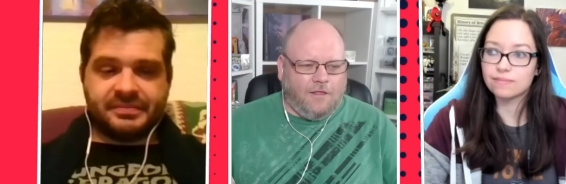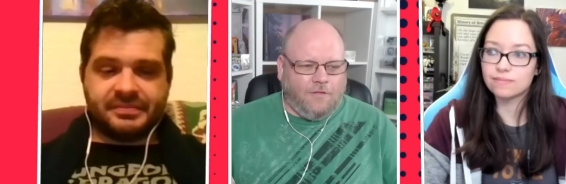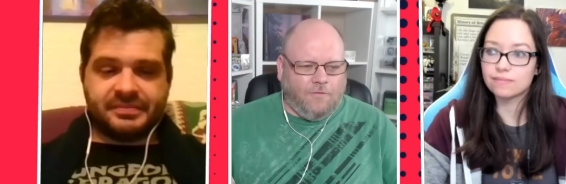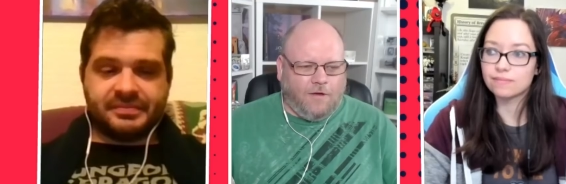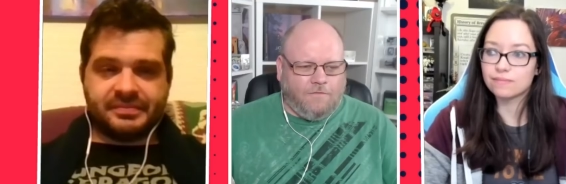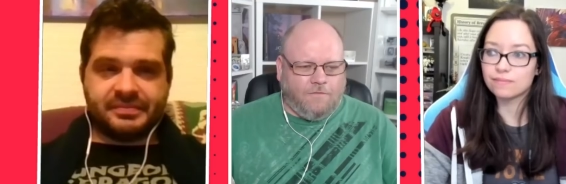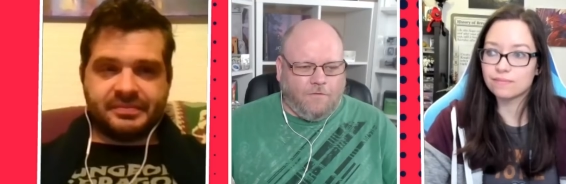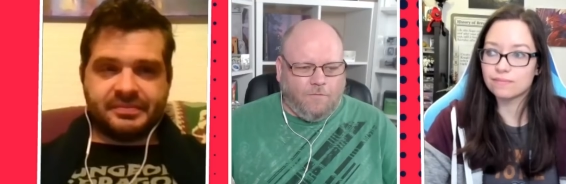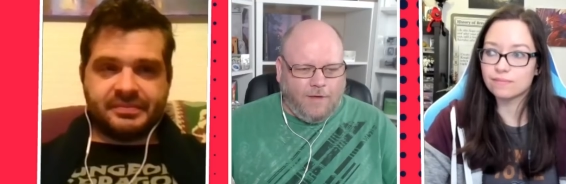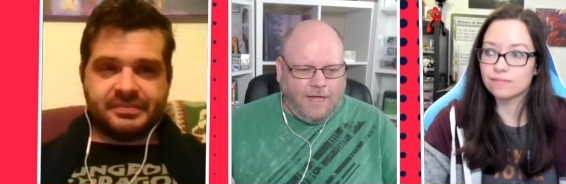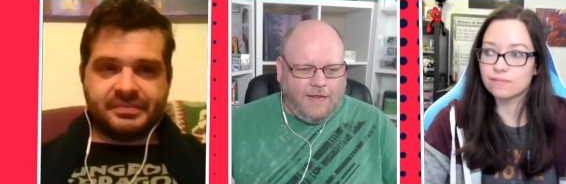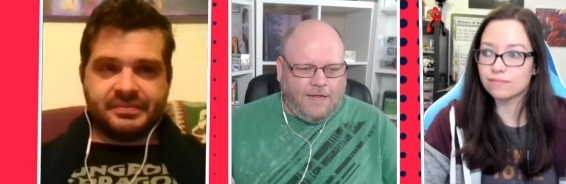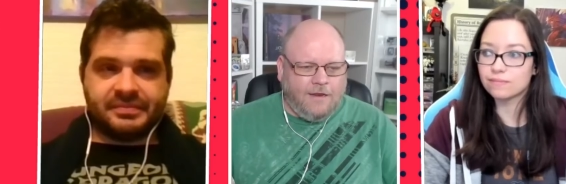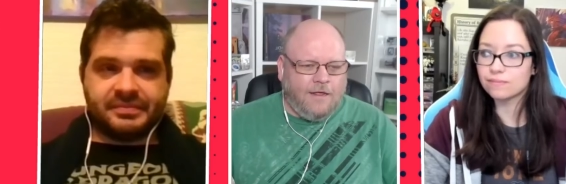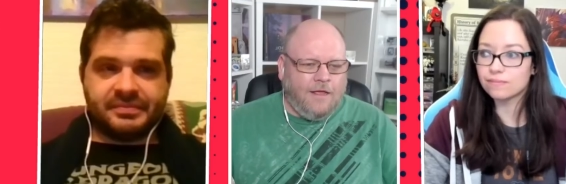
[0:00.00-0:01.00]
Speaker 1: a thread for
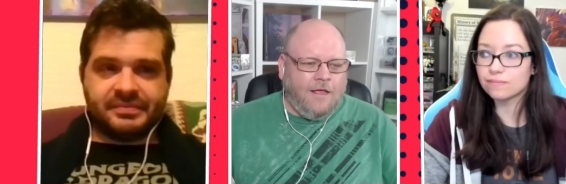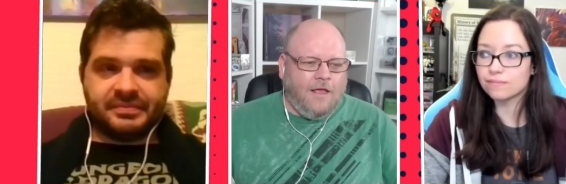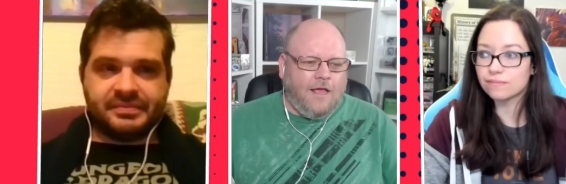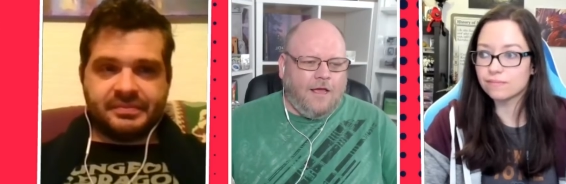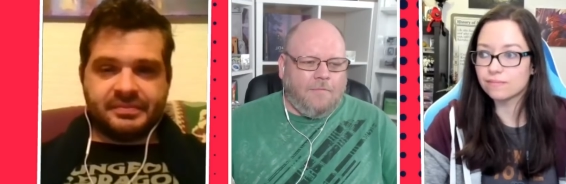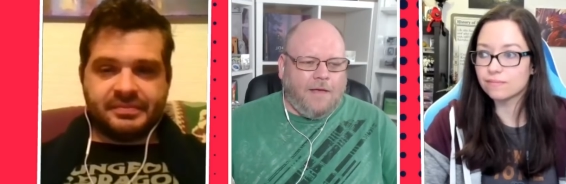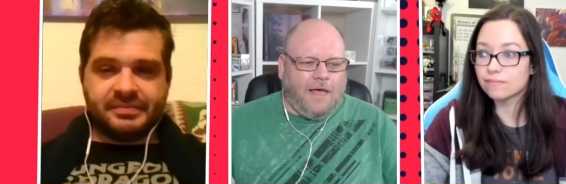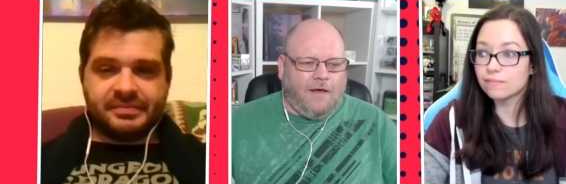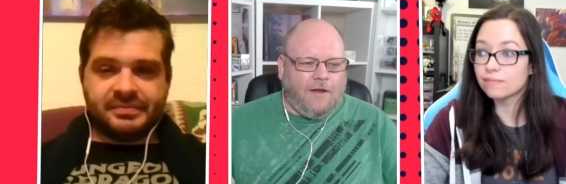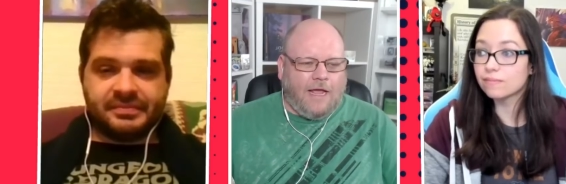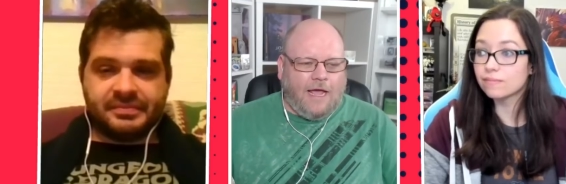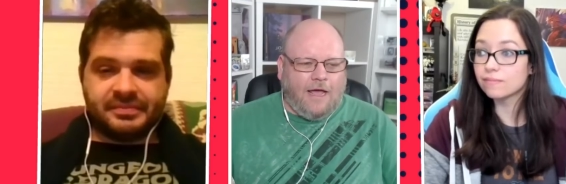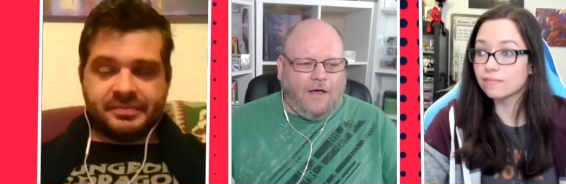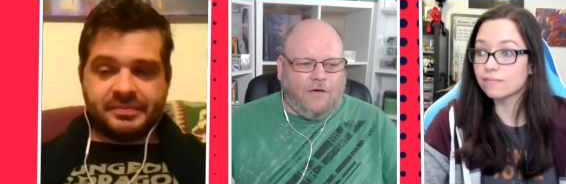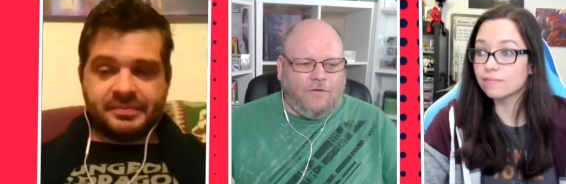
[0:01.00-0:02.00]
Reddit about
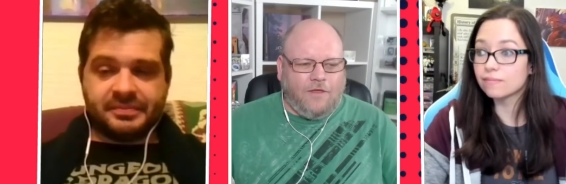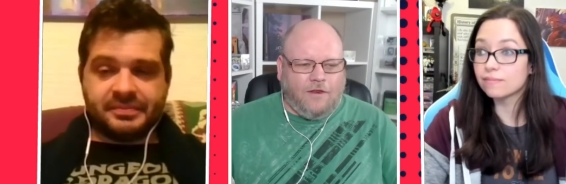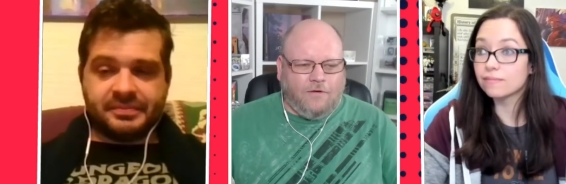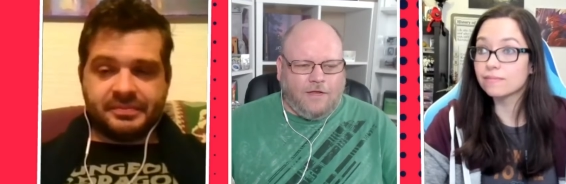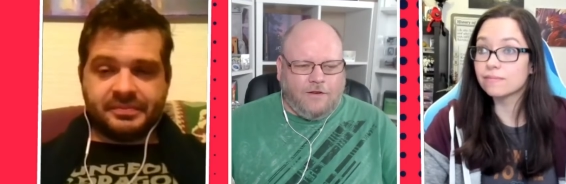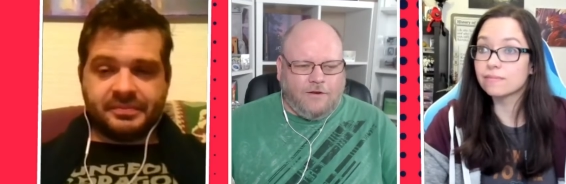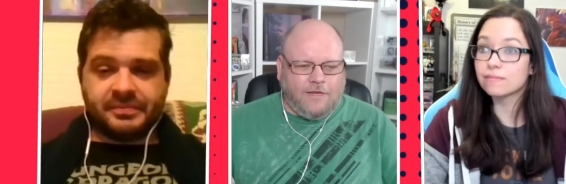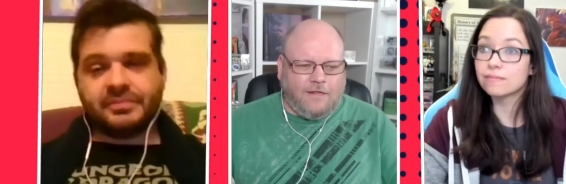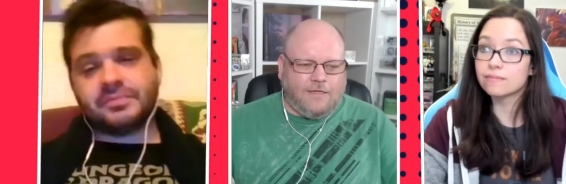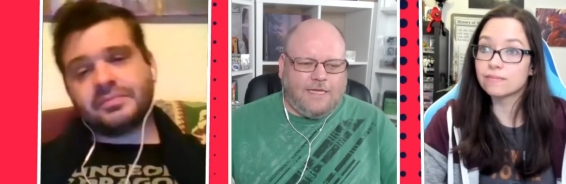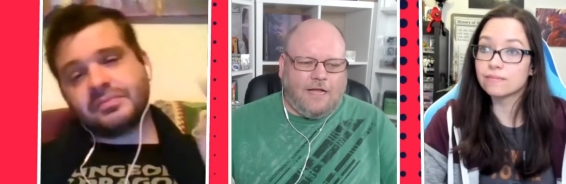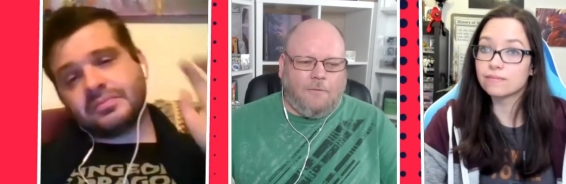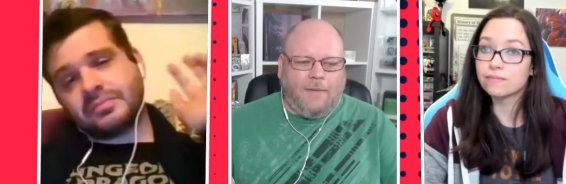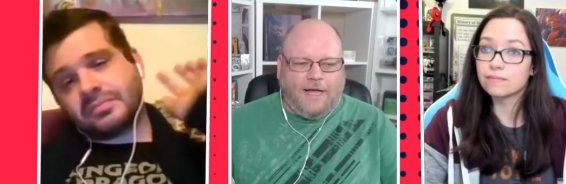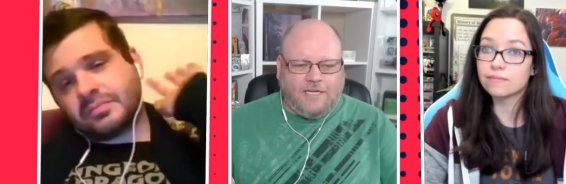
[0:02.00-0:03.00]
how, you know, can you tell us
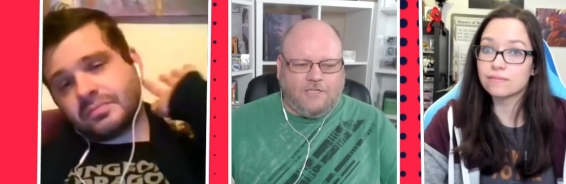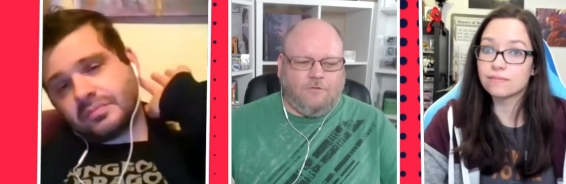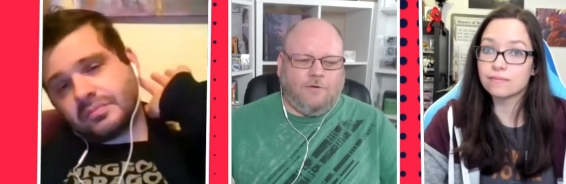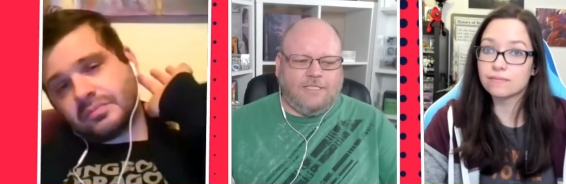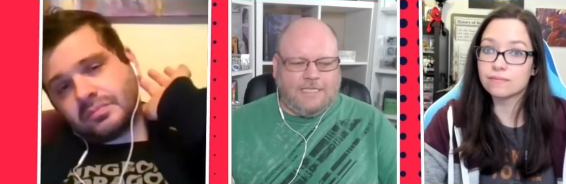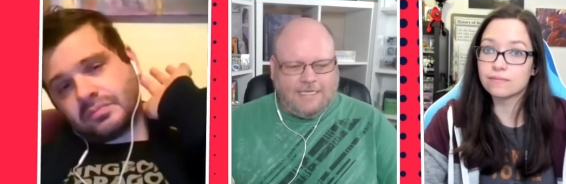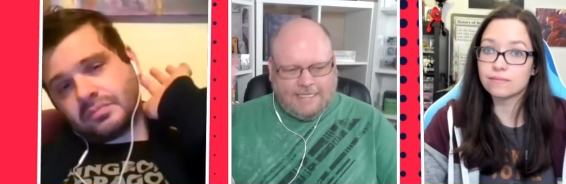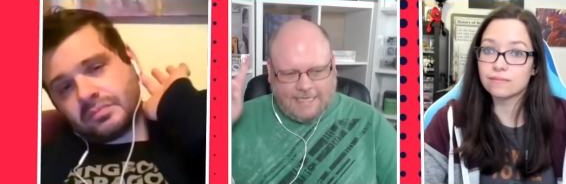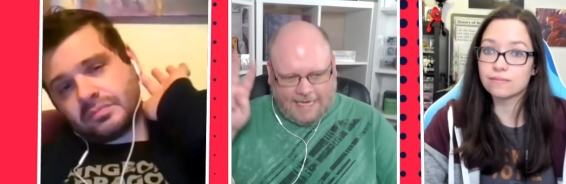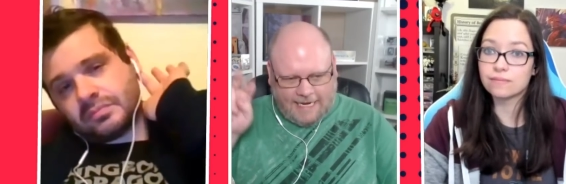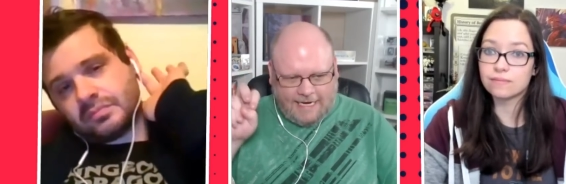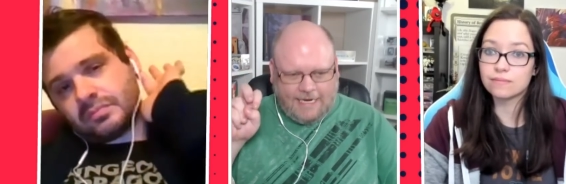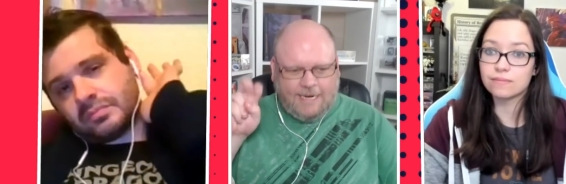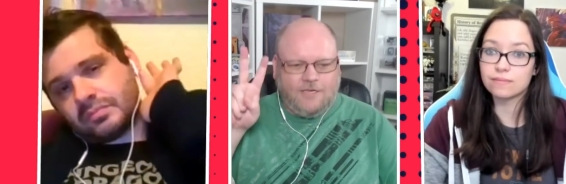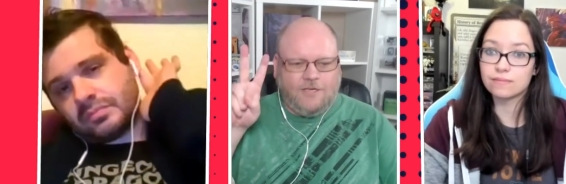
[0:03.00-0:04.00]
how Magic was
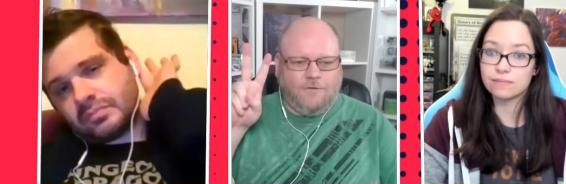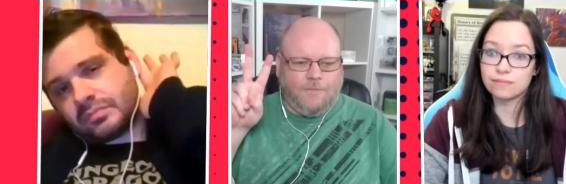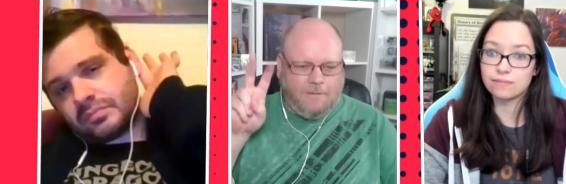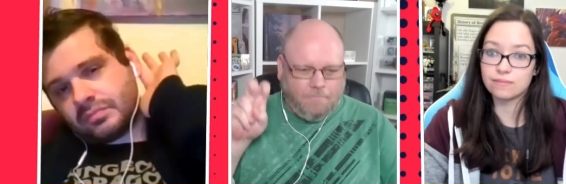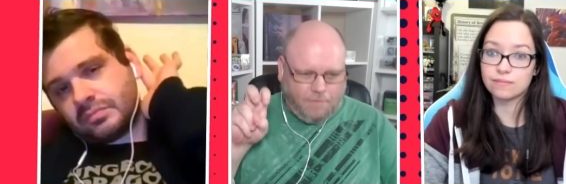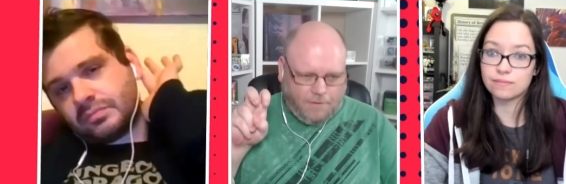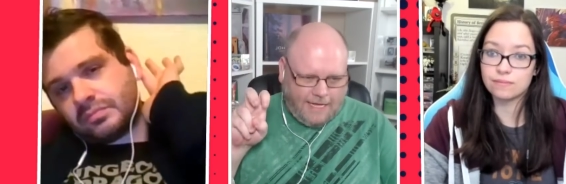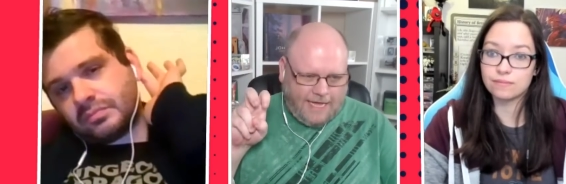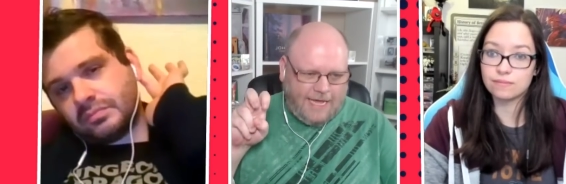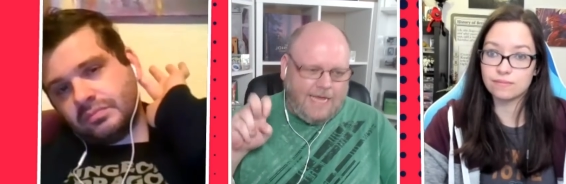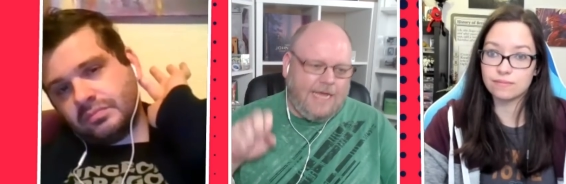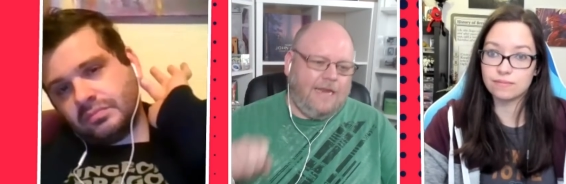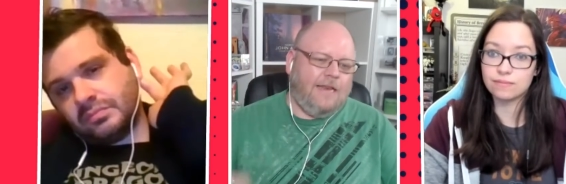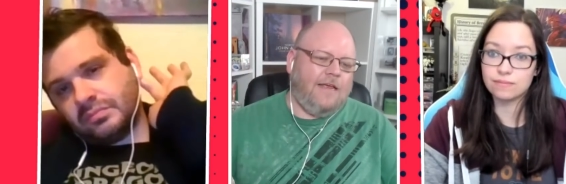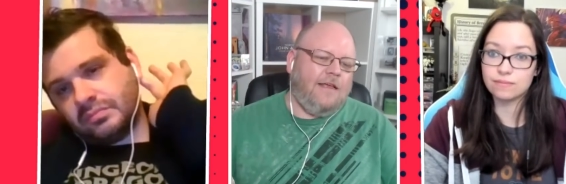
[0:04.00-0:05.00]
intended to be
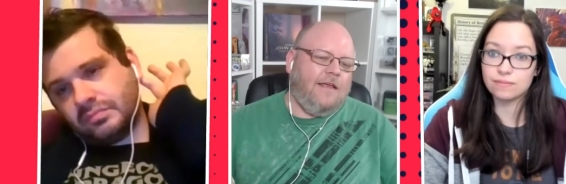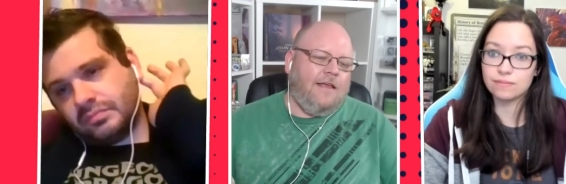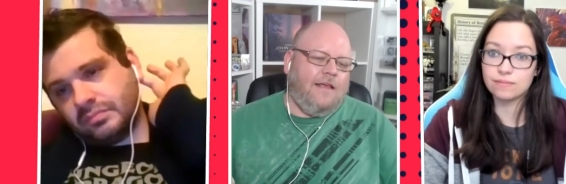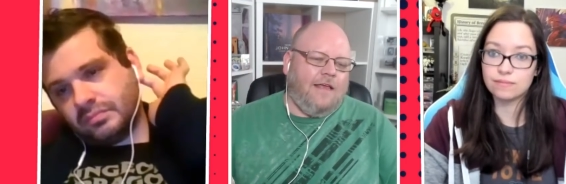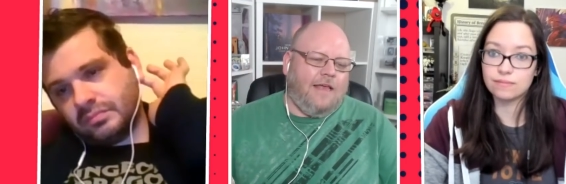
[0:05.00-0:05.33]
played?